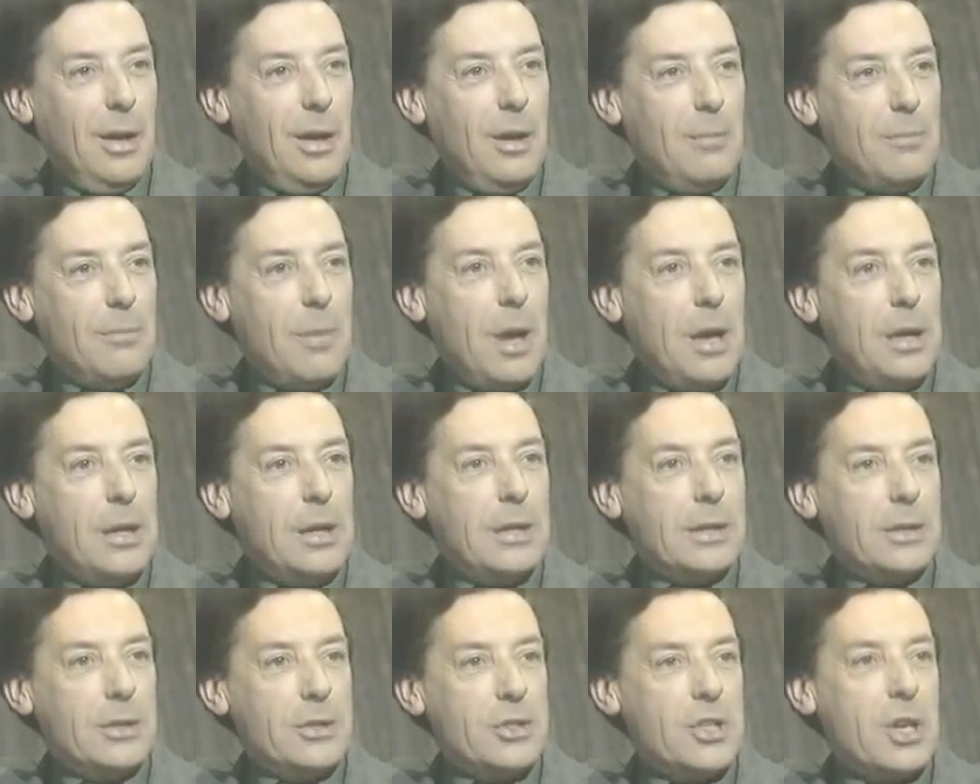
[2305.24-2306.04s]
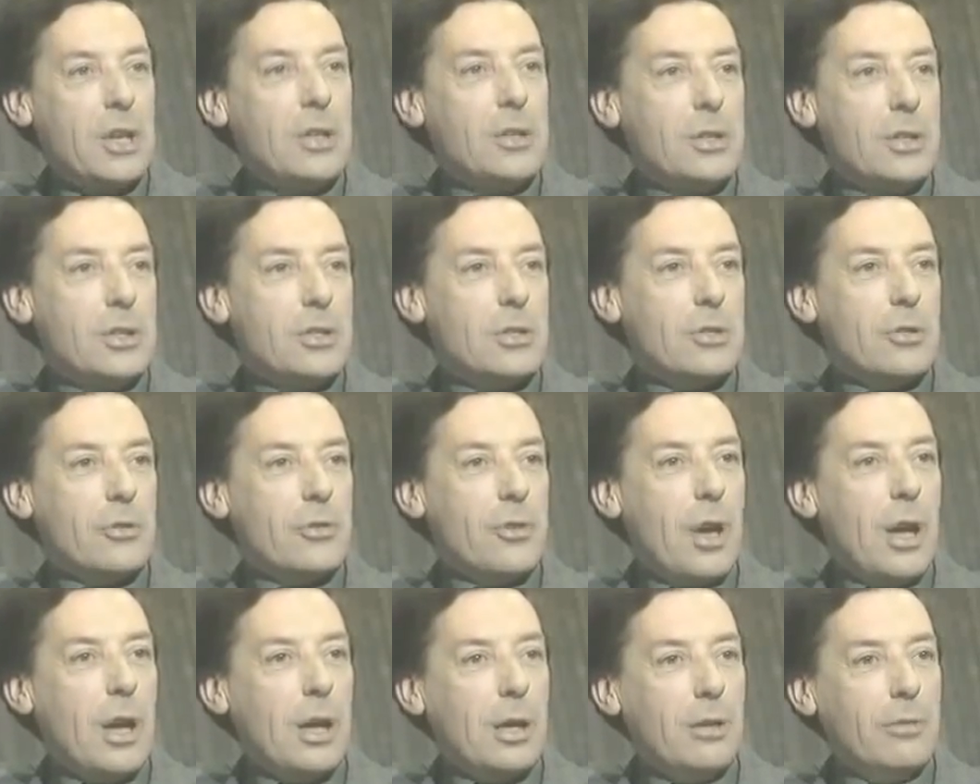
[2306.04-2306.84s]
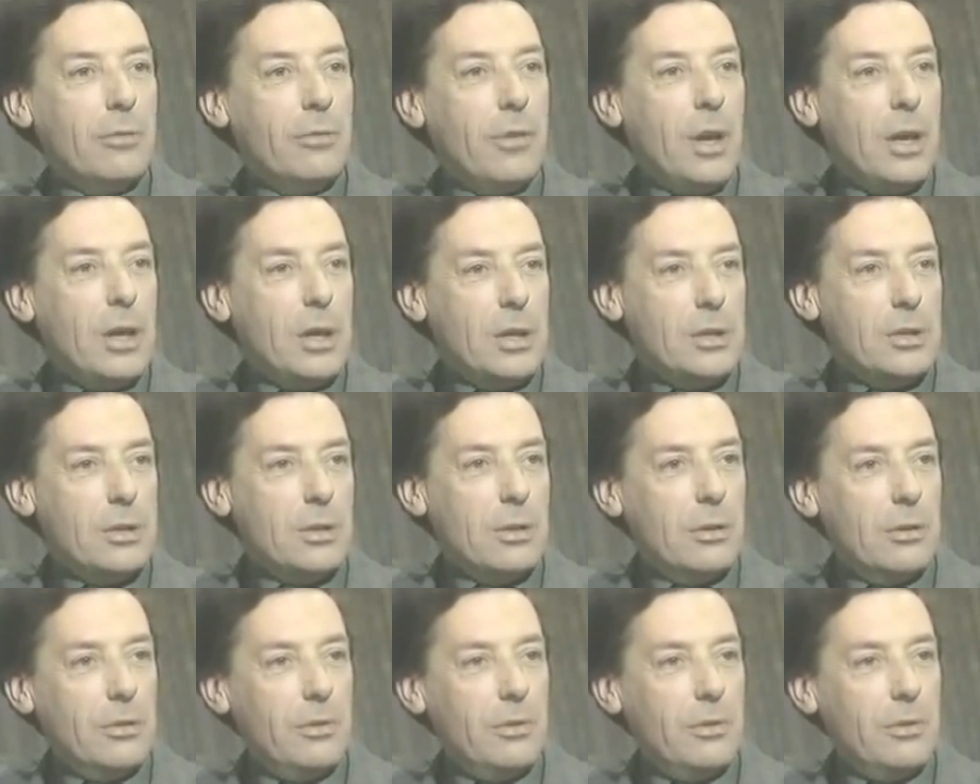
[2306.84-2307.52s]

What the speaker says: my little sentence will try and convey it to you.